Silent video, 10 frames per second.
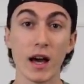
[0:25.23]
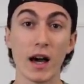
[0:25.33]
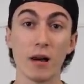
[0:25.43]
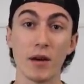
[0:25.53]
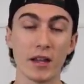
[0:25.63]

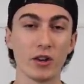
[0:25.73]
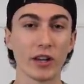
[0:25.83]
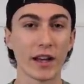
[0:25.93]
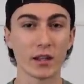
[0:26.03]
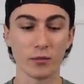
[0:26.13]
And you'll
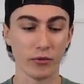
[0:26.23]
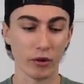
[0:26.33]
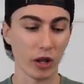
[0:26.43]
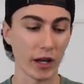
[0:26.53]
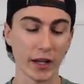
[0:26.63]
get them
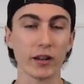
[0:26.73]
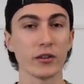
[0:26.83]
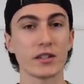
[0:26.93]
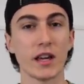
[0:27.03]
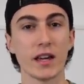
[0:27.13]
for like,
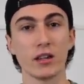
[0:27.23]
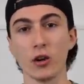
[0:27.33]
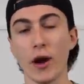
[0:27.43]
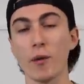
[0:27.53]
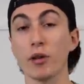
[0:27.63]
it'll say, you
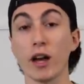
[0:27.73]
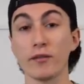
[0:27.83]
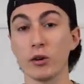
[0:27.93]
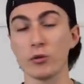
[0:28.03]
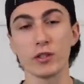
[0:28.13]
know, Apple
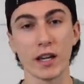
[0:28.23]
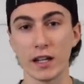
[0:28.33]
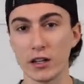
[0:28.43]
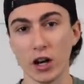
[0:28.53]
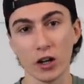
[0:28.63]
headphones,
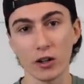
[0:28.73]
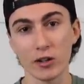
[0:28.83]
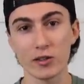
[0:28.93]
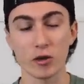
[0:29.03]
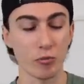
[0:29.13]

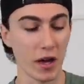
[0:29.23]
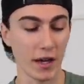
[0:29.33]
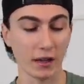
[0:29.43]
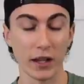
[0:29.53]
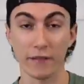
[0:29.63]
$80, you
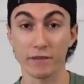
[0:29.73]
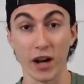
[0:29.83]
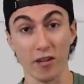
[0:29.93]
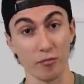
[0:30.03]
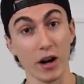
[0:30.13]
pay like
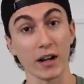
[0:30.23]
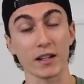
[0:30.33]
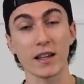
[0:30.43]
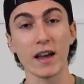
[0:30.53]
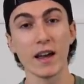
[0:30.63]

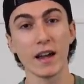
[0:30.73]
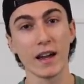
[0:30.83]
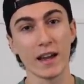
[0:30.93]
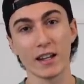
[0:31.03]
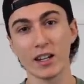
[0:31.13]
$5.
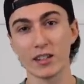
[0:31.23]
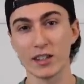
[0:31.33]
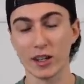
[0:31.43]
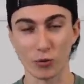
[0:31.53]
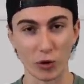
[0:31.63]
And it's
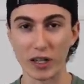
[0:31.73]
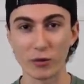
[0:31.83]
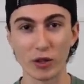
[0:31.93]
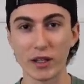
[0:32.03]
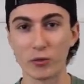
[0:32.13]
like a really,
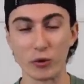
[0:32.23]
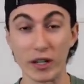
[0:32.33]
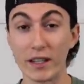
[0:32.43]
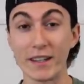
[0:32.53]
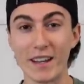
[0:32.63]
really,
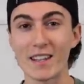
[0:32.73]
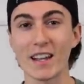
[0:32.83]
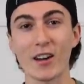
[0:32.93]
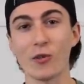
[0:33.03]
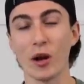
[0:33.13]
really
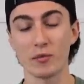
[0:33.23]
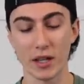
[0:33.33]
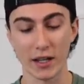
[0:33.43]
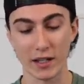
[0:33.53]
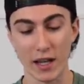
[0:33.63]
discounted
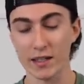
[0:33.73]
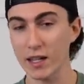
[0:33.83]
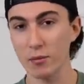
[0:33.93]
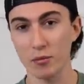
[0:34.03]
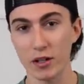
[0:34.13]
website. It takes a
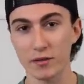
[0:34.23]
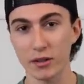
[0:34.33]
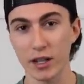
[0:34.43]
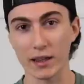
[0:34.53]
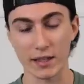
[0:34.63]
couple months for you
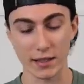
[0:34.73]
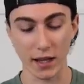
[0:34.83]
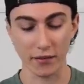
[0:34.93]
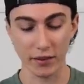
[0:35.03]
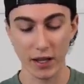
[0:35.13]
to get the
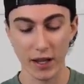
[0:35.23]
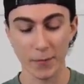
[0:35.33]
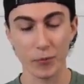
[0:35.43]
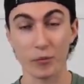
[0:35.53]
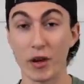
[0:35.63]

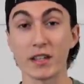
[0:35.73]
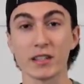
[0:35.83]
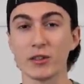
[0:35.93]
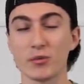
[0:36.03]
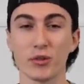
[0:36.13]
stuff, but
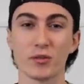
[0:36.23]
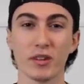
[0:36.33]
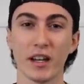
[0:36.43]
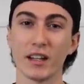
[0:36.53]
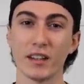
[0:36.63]
basically you're supposed to be
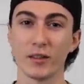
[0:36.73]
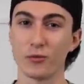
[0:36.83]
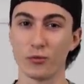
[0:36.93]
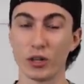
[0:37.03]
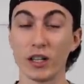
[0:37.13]
getting like
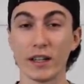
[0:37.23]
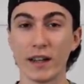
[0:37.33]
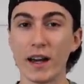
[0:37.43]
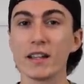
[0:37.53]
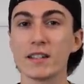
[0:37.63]
really
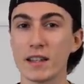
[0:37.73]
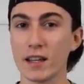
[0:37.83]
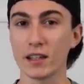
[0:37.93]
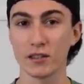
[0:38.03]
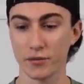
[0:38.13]
nice
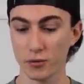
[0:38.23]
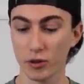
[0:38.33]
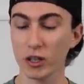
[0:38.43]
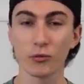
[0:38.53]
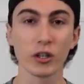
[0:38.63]
things for
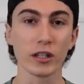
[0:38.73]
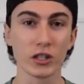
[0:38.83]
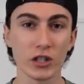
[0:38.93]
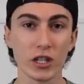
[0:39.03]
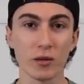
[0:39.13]
really, really
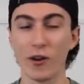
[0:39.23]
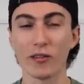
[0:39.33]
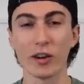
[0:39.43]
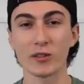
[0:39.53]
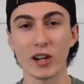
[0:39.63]
cheap.
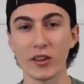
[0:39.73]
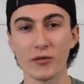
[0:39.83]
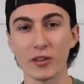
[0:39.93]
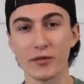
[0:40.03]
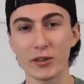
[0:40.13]
However, I was on there
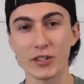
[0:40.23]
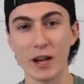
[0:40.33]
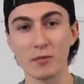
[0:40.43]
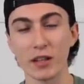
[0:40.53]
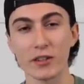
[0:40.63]
for the first
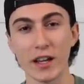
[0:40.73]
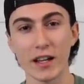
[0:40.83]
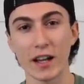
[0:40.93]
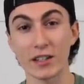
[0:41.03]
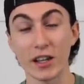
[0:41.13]
time the other day
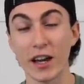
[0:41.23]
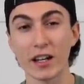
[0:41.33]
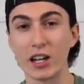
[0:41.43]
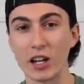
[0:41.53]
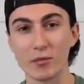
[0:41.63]
and I saw they had
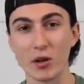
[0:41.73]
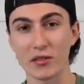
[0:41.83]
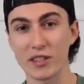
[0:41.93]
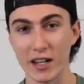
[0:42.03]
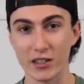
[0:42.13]
an
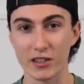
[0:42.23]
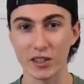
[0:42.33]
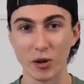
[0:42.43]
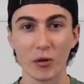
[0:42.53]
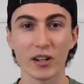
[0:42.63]
automotive section.
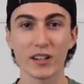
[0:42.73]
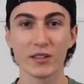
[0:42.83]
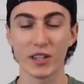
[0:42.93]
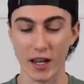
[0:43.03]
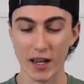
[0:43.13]
So what we're gonna
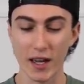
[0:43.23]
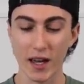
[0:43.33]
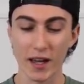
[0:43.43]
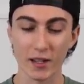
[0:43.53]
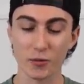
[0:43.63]
do today
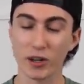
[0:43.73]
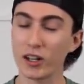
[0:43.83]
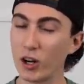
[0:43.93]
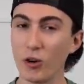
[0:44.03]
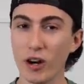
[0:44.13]
is we're gonna
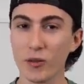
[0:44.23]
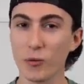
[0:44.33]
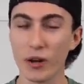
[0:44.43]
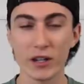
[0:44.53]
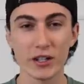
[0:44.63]
go on
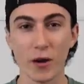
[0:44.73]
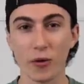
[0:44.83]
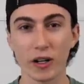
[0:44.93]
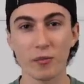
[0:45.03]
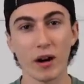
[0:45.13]
Wish and
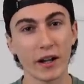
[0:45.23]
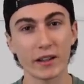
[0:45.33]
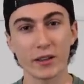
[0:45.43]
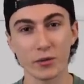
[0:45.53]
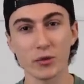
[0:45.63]
we're gonna buy
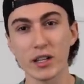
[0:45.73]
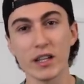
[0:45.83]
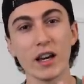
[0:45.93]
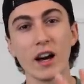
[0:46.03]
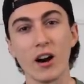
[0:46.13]

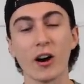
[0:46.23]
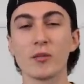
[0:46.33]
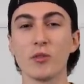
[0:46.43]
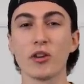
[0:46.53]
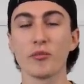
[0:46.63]
3
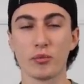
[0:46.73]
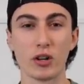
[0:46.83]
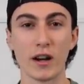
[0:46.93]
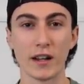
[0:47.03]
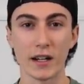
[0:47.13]
automotive
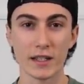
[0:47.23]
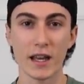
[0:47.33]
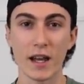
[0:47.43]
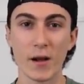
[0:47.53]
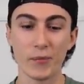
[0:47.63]
products,
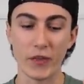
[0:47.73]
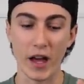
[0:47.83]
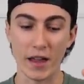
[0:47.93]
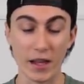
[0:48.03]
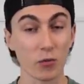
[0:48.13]

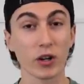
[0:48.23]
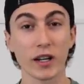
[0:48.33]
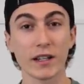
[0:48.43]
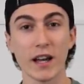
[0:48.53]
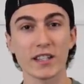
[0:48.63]
and then we're
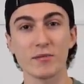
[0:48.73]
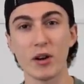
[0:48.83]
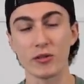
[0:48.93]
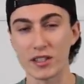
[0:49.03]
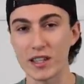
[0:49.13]
gonna test them
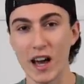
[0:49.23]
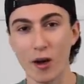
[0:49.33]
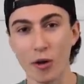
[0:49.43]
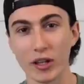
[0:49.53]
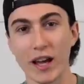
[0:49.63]
out and see
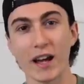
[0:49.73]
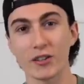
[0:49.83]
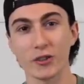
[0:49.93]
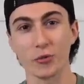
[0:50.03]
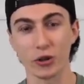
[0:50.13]
how well they actually